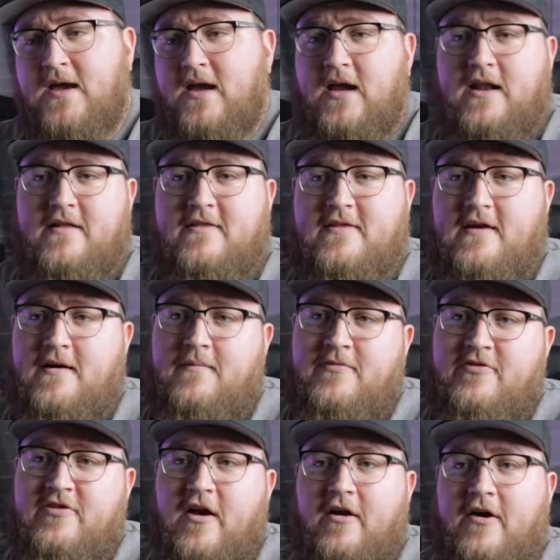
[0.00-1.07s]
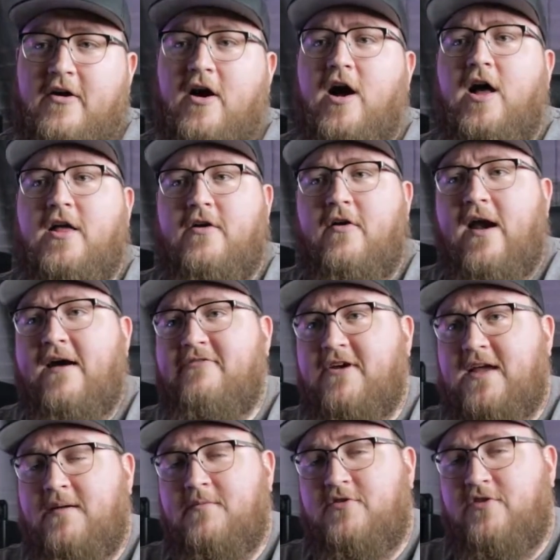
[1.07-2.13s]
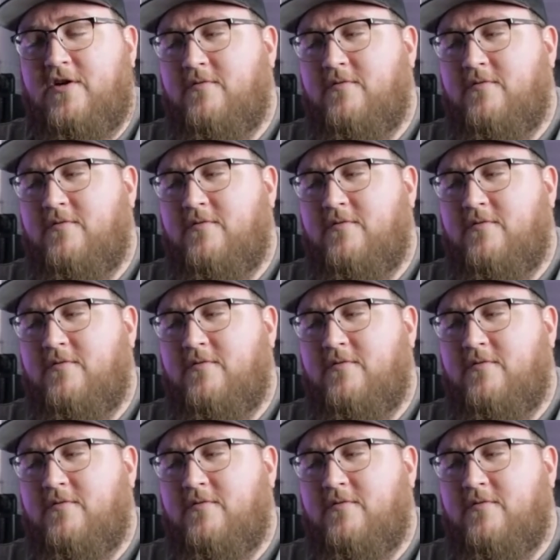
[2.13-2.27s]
and it's stereo holographic imagery.